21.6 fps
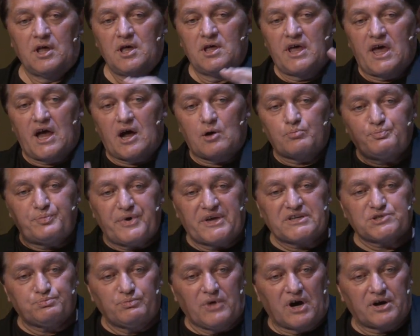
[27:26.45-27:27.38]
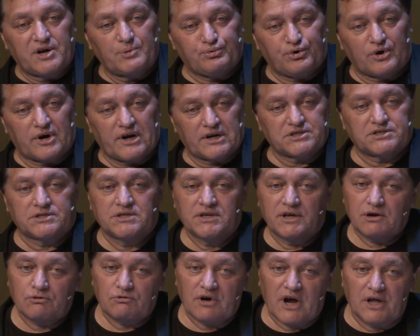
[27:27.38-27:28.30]
our best Māori products
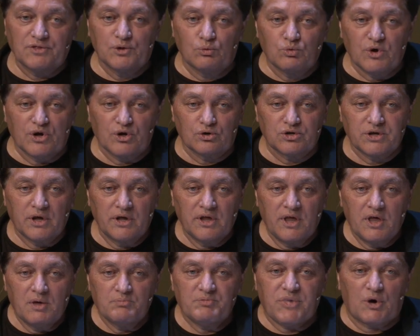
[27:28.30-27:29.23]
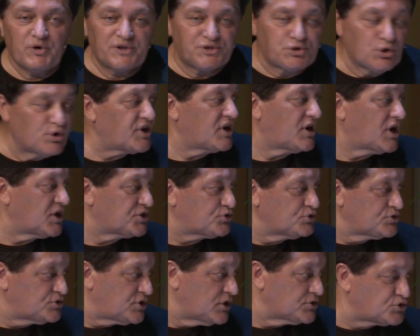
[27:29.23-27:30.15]
around the world, but we do it in a
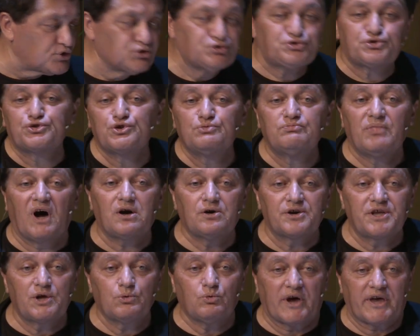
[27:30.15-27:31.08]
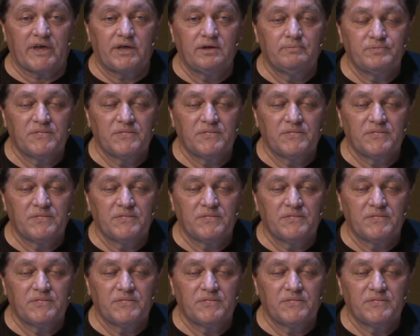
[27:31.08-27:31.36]
tūturu Māori way,